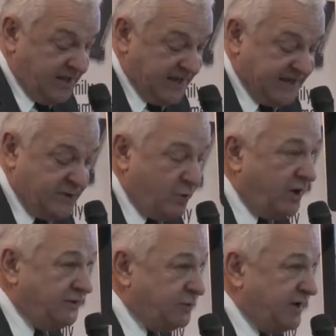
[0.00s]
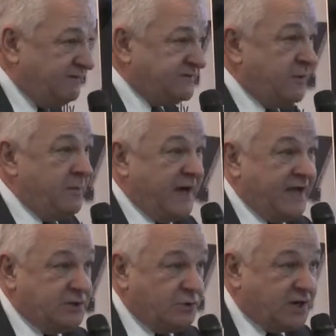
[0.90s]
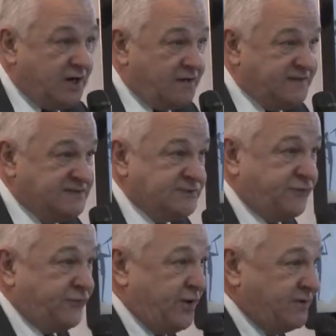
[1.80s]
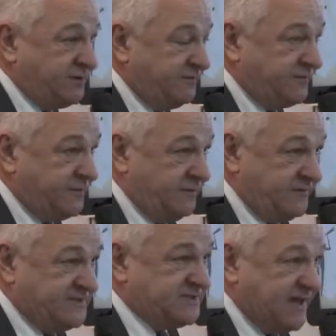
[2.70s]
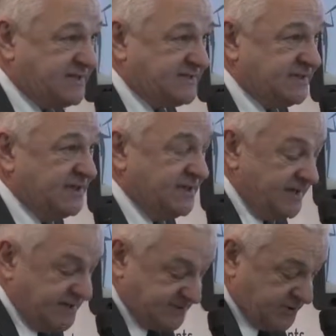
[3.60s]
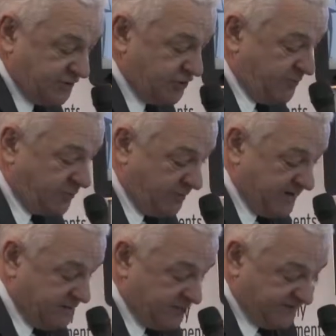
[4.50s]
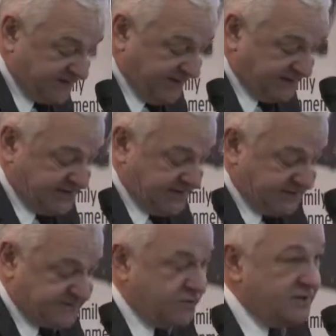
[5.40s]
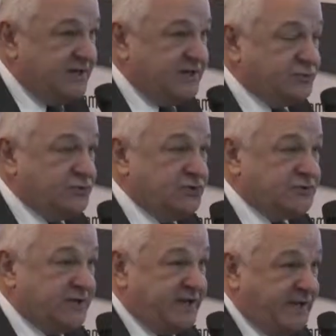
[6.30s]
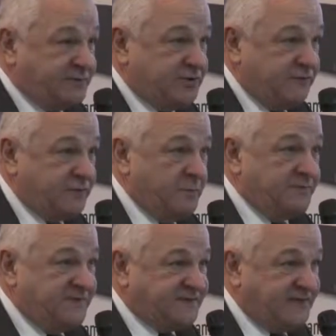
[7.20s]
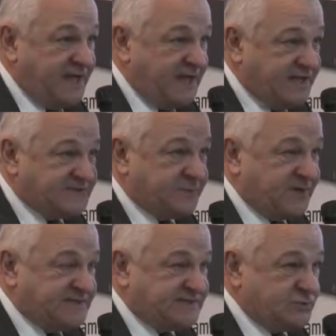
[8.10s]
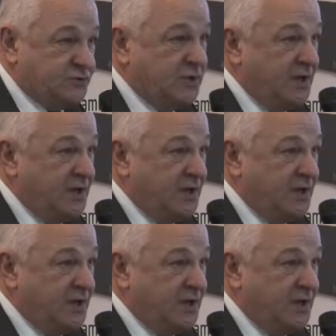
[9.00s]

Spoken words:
and he wants to have some I/O card in the front of his chassis. So no problem with that. He has only to use an adapter from PCI Express to